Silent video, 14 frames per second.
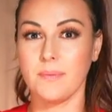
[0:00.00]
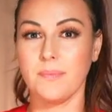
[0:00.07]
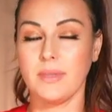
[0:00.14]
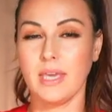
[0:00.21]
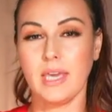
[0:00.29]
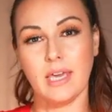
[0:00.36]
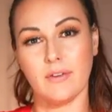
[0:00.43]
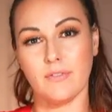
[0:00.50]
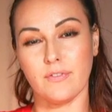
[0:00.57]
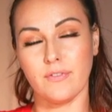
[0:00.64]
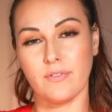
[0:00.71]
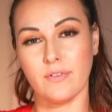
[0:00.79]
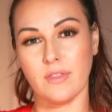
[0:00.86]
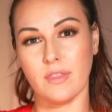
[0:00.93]

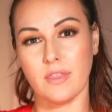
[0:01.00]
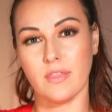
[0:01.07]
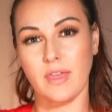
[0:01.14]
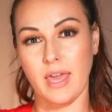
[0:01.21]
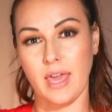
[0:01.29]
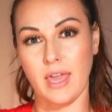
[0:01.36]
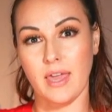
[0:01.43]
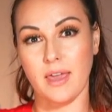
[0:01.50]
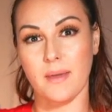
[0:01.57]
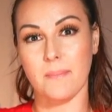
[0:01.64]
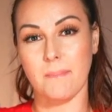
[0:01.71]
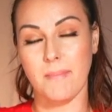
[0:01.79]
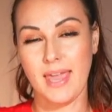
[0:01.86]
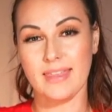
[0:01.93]
if they
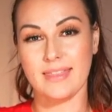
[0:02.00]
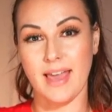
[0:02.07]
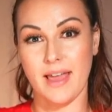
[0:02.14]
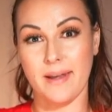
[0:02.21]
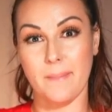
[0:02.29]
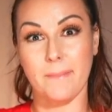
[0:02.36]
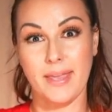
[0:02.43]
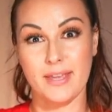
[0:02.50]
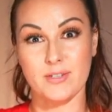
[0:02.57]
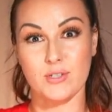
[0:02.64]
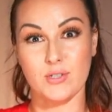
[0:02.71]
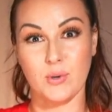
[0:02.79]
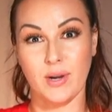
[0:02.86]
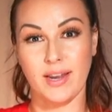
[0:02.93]
make that
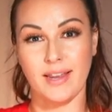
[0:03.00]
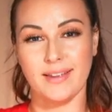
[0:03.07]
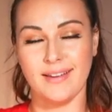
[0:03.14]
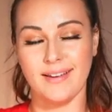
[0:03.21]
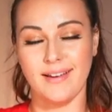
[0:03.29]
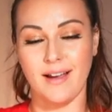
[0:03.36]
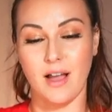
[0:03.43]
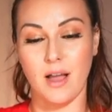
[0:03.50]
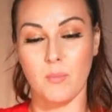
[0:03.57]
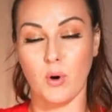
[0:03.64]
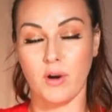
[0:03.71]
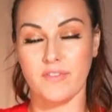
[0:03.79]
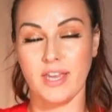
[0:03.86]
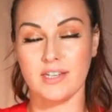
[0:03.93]
mandatory um, or
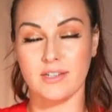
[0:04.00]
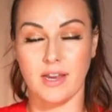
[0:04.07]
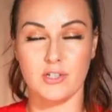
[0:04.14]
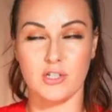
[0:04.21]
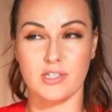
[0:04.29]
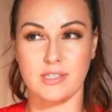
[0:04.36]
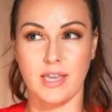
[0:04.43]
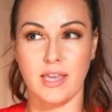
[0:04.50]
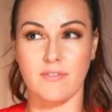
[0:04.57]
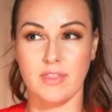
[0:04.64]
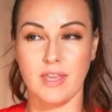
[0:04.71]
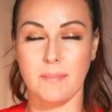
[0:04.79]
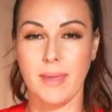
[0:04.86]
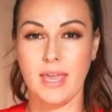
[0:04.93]
if they, I should say, if
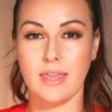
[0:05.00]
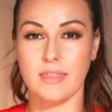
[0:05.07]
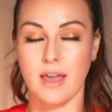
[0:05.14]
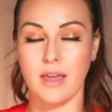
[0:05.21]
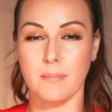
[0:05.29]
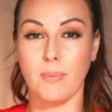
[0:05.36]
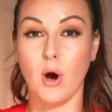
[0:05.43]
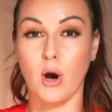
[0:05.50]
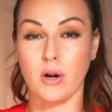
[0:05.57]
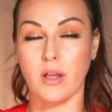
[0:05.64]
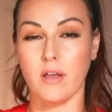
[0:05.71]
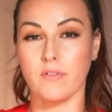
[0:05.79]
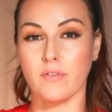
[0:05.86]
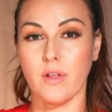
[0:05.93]
they make that part
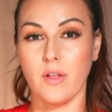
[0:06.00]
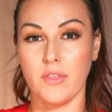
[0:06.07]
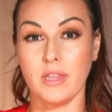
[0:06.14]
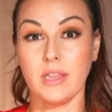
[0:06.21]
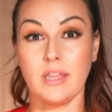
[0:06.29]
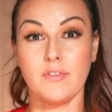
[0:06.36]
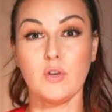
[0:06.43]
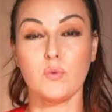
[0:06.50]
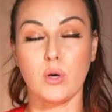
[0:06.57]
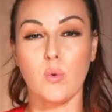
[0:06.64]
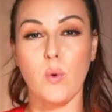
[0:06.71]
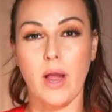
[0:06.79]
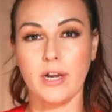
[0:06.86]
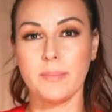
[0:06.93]
of the living
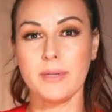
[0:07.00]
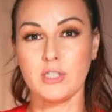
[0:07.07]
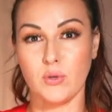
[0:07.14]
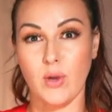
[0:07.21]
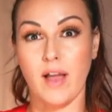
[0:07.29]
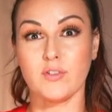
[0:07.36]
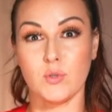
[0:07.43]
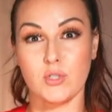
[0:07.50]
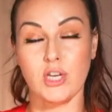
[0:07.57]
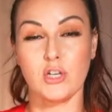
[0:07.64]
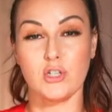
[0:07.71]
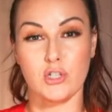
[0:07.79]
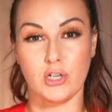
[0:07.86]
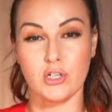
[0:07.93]
requirements, you have to
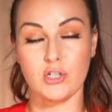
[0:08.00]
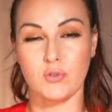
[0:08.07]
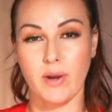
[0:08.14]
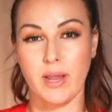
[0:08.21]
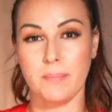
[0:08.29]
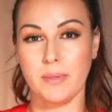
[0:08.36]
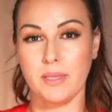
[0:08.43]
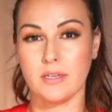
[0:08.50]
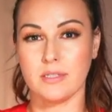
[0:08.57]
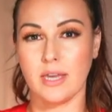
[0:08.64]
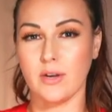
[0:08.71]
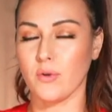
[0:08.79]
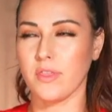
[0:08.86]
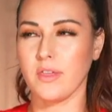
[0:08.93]
attend church, right? Because I
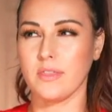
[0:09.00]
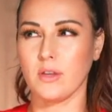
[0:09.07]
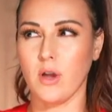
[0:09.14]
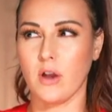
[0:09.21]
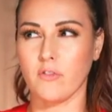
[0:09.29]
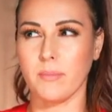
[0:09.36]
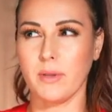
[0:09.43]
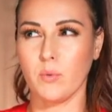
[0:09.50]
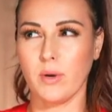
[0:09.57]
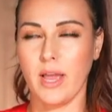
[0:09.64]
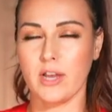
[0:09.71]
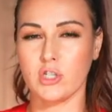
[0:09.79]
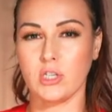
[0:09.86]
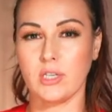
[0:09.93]
don't think the government would
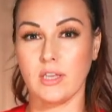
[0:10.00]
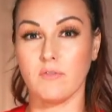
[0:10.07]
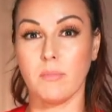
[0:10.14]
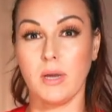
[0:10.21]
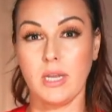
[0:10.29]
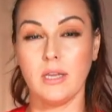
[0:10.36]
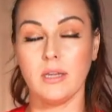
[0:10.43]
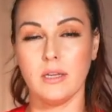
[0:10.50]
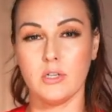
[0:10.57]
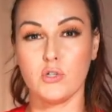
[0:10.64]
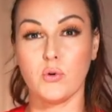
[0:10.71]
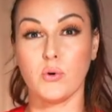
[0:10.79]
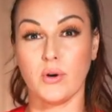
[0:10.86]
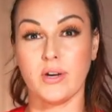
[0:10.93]
actually give money
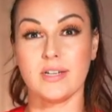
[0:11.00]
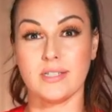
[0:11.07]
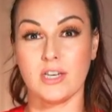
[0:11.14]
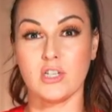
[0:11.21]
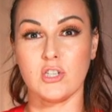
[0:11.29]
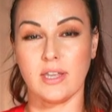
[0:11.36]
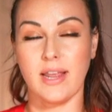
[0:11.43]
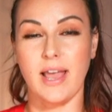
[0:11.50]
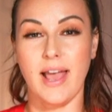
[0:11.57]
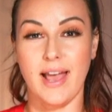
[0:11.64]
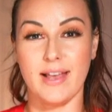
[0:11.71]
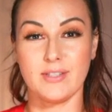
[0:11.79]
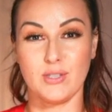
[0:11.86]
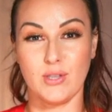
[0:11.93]
to an organization that
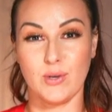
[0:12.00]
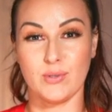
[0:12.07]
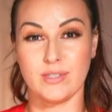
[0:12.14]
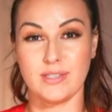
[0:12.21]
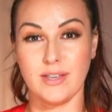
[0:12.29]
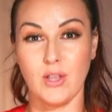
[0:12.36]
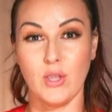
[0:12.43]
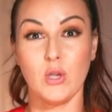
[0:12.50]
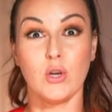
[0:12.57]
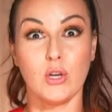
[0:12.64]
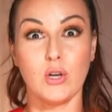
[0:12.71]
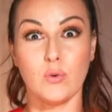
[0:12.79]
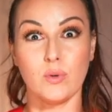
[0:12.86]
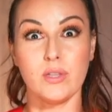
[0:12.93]
has those, you
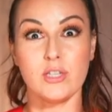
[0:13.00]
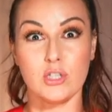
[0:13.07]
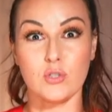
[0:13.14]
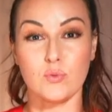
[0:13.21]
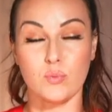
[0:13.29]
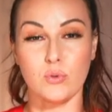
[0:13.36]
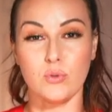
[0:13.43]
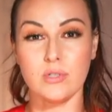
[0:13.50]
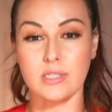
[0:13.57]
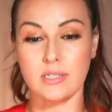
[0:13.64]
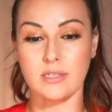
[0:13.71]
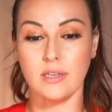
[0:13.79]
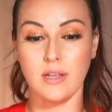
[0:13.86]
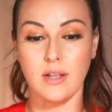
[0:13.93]
know, religious rules.
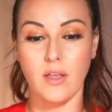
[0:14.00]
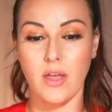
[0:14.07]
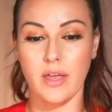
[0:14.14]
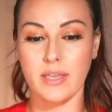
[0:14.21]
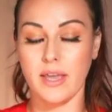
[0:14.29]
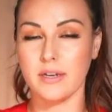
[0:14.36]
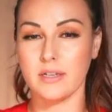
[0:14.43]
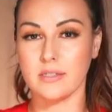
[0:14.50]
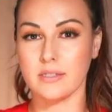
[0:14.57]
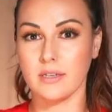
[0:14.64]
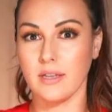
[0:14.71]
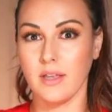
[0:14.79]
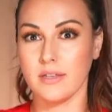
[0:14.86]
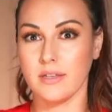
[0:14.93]
And again, it's not,
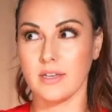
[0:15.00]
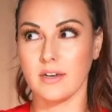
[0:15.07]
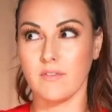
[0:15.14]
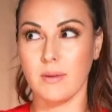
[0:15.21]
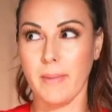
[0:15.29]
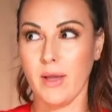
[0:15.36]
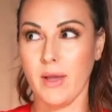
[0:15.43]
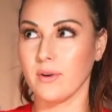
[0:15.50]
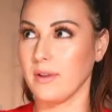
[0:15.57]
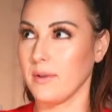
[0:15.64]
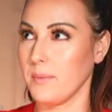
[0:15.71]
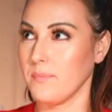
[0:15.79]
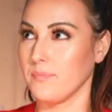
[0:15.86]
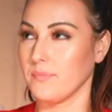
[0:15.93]
it's not even about
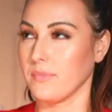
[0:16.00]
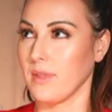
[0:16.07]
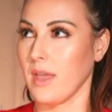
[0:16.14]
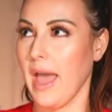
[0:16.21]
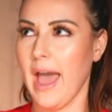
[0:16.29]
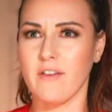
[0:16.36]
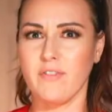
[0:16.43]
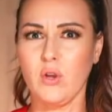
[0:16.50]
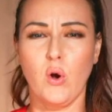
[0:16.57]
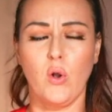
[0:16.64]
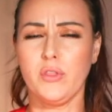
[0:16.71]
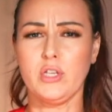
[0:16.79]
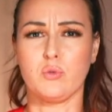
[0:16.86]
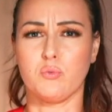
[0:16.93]
having all
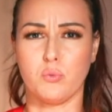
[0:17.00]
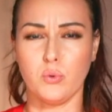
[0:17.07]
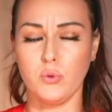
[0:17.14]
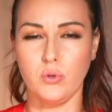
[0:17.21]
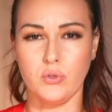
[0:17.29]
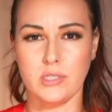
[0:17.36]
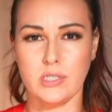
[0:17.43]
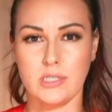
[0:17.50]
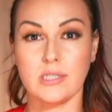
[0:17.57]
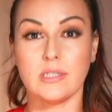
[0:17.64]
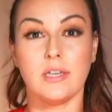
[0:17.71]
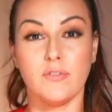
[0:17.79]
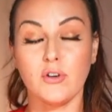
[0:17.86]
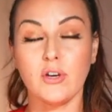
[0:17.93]
these rules. It's
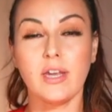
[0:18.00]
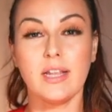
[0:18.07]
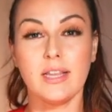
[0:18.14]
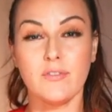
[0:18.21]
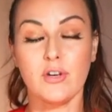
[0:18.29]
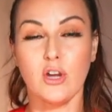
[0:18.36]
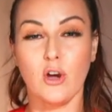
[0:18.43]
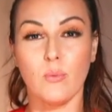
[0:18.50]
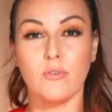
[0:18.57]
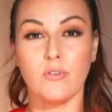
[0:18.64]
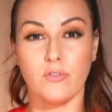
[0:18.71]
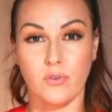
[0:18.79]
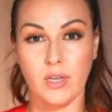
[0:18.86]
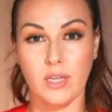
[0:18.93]
if you're going to live in a home for
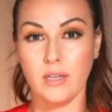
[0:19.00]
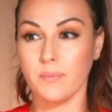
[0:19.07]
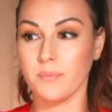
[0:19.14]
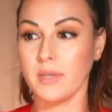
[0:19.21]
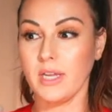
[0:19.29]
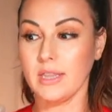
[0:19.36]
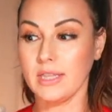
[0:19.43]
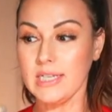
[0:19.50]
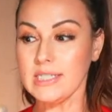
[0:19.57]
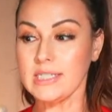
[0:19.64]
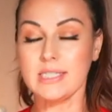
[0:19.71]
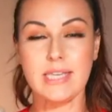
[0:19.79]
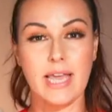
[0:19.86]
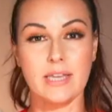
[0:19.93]
free, at least
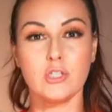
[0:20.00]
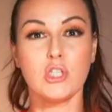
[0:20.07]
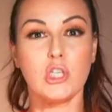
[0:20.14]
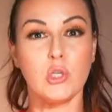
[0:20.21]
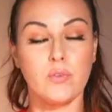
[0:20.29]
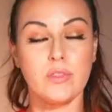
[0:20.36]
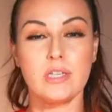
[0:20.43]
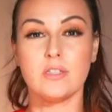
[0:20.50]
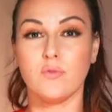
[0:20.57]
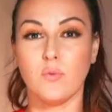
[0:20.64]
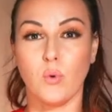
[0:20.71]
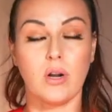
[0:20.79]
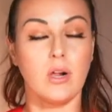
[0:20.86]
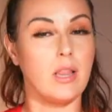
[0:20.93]
attend two of these
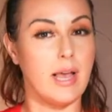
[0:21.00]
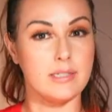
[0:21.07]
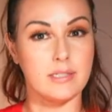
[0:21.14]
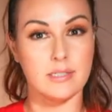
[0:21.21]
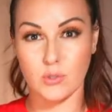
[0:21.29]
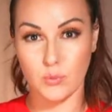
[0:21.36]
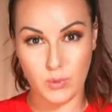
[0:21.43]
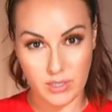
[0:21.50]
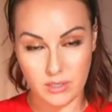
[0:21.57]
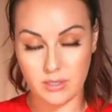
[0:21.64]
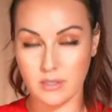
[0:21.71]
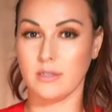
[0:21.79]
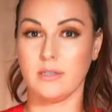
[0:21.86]
four classes a week